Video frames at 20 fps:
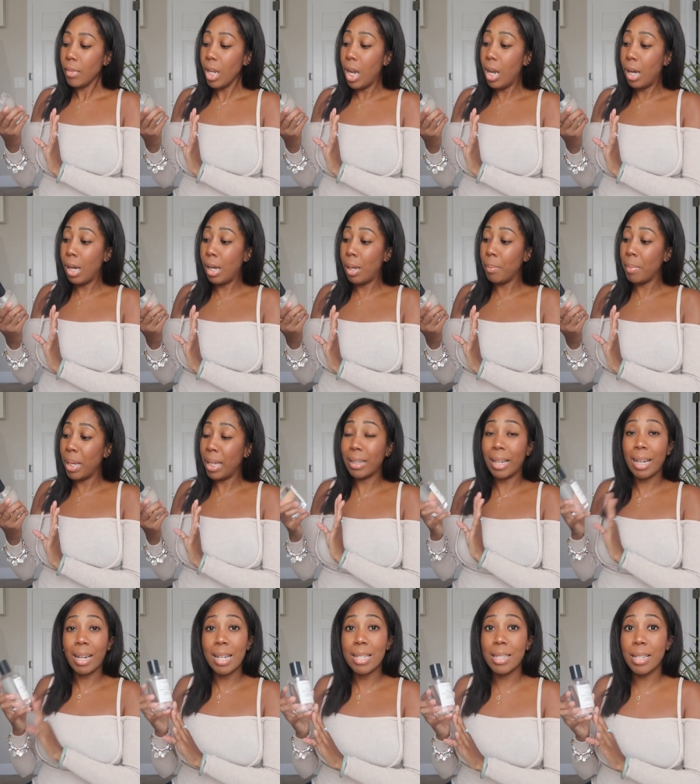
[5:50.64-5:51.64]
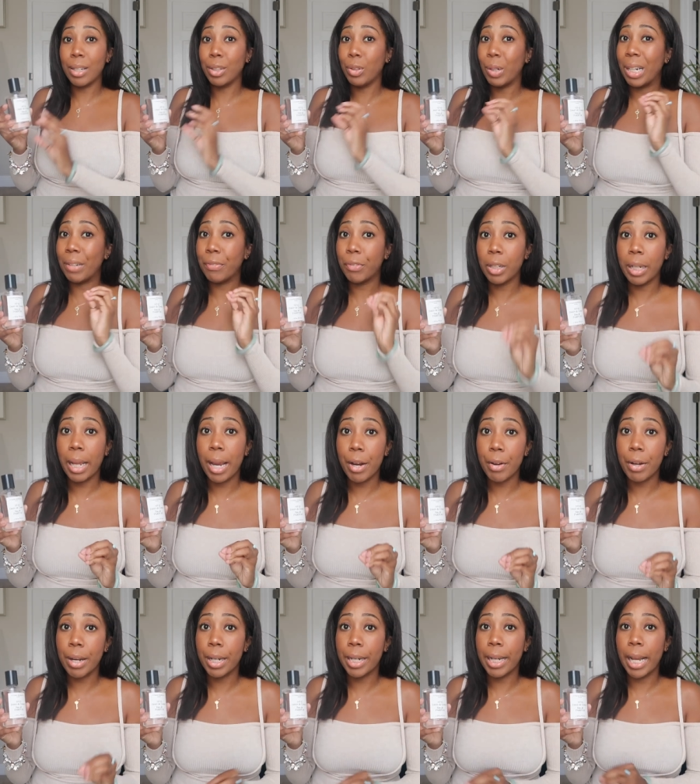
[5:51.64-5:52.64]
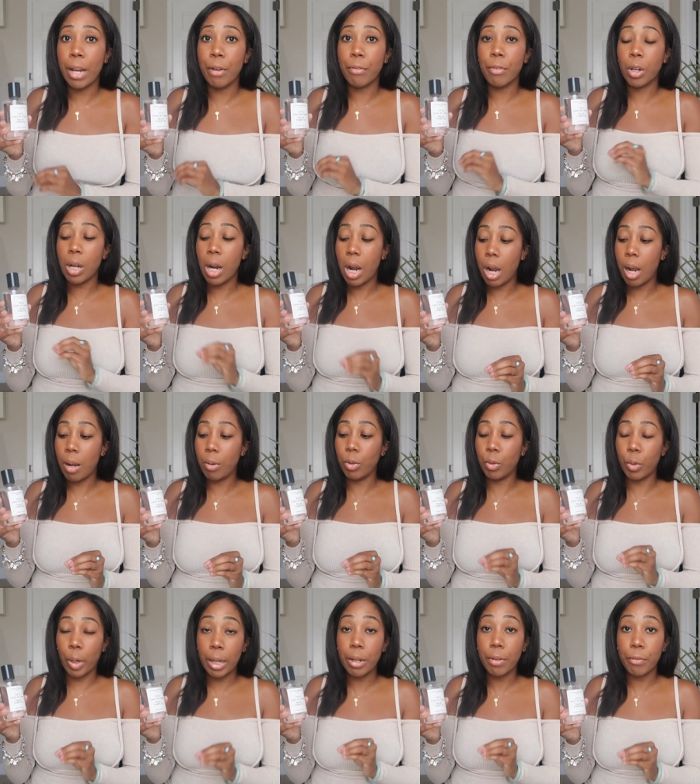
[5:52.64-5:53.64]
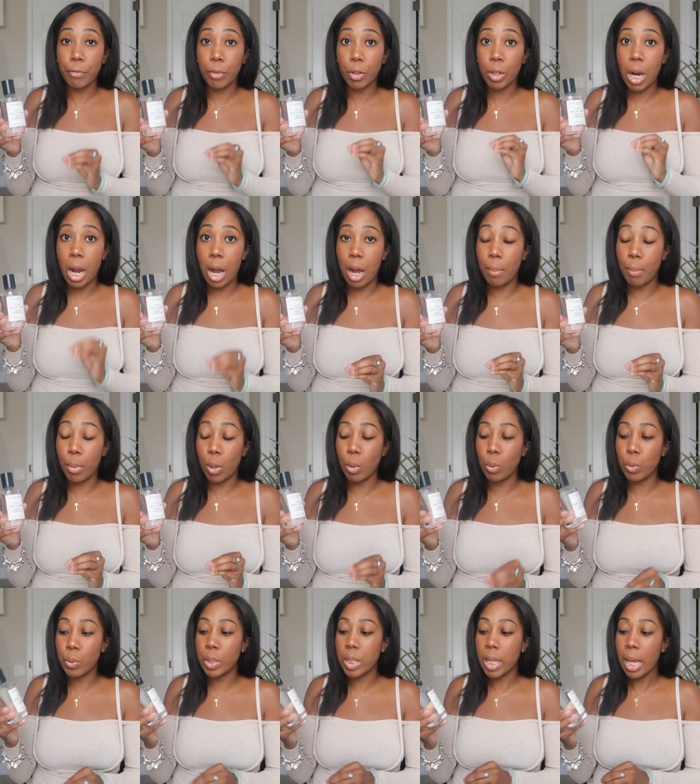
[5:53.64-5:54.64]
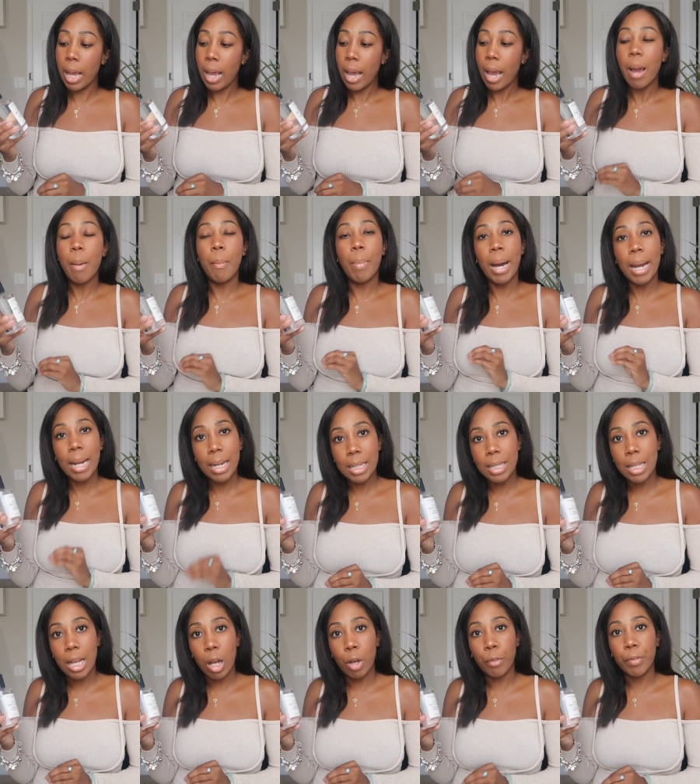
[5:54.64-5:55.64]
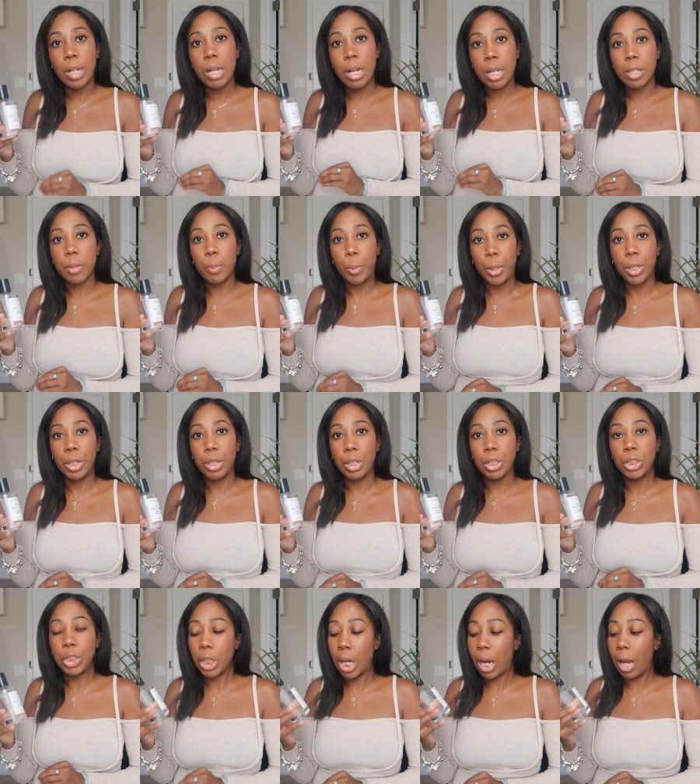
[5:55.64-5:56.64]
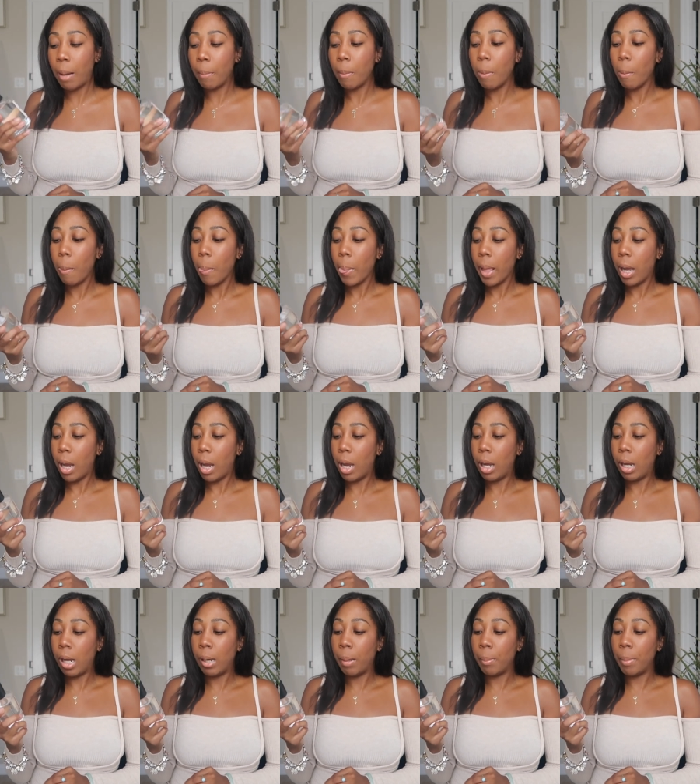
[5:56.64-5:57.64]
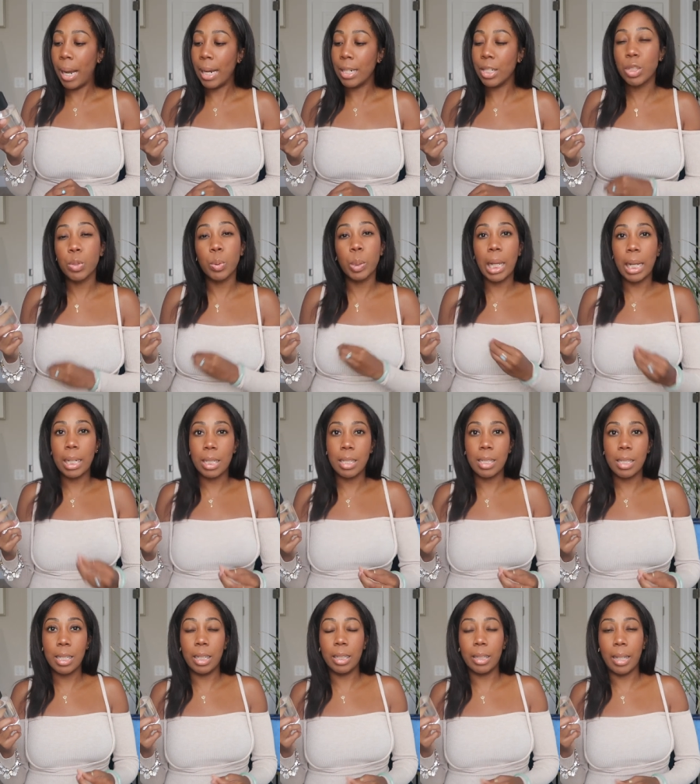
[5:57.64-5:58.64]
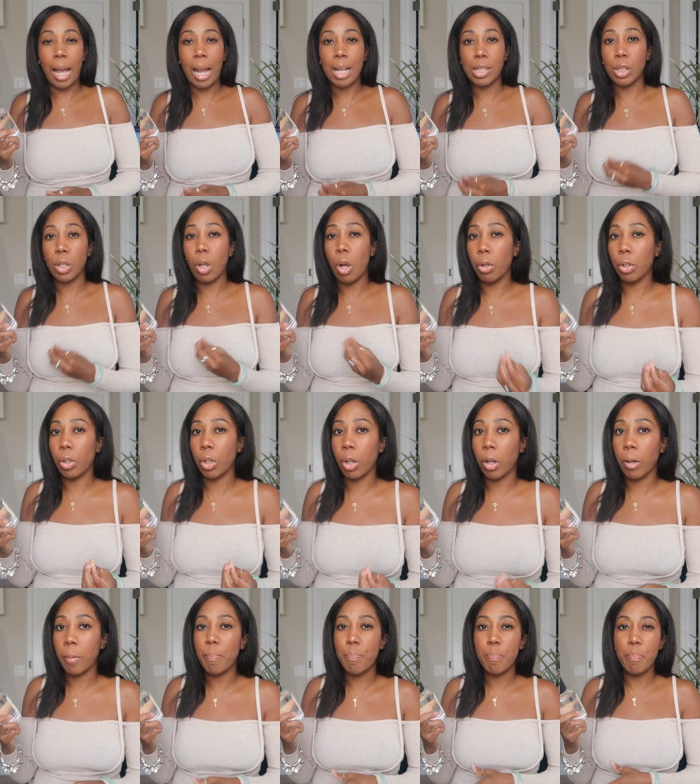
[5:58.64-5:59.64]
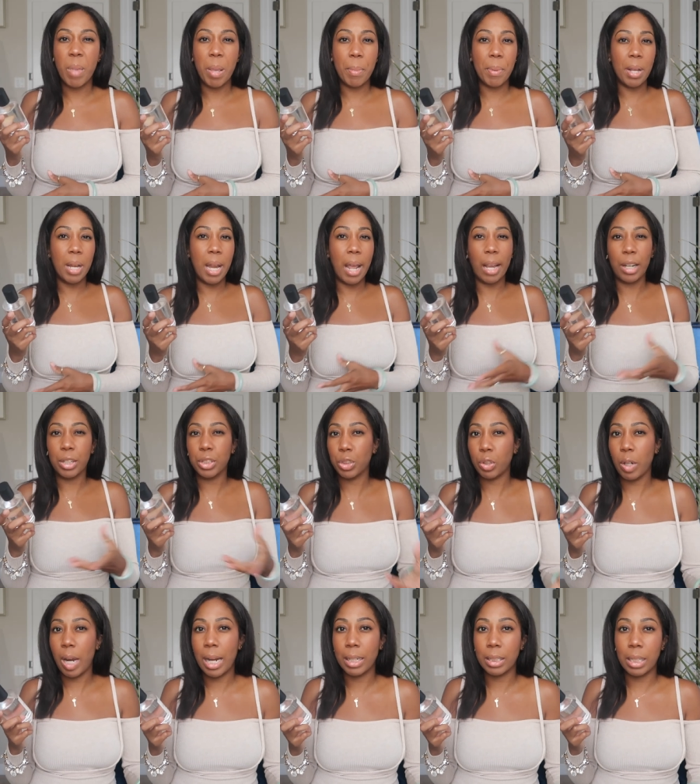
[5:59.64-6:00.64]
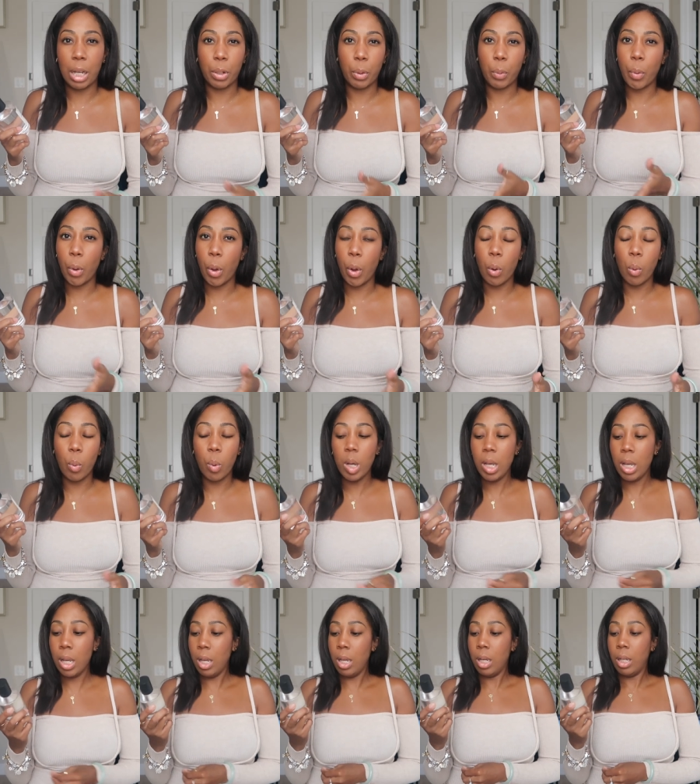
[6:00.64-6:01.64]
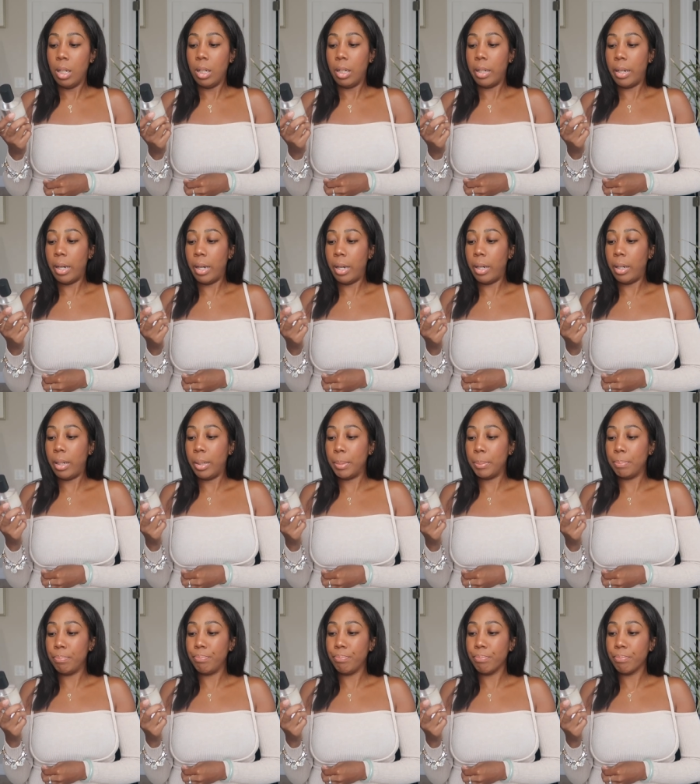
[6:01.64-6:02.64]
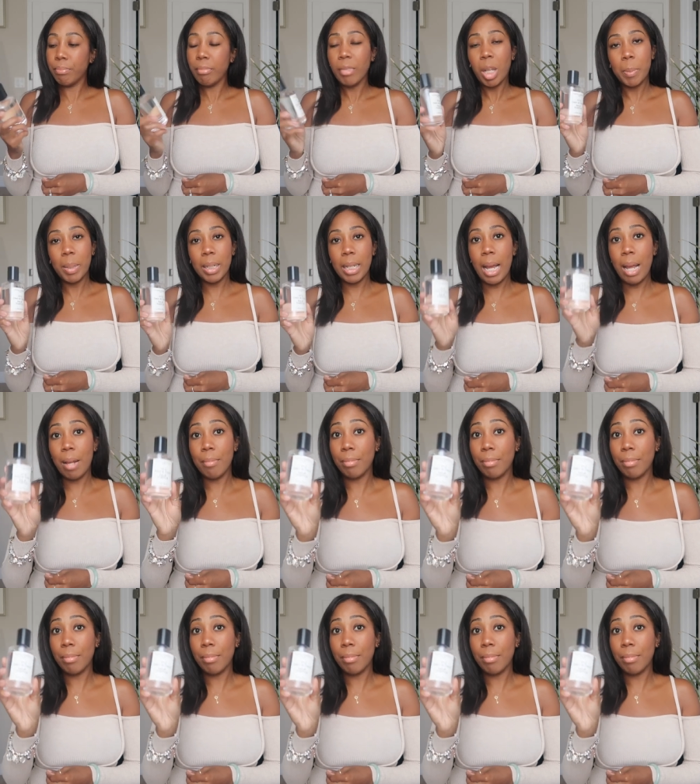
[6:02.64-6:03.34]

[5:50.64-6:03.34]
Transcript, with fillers: And like I said, great for layering, great for combos, and by itself it does a pretty good job. I just would like to see it last longer, maybe an extract, I don't know. But yeah,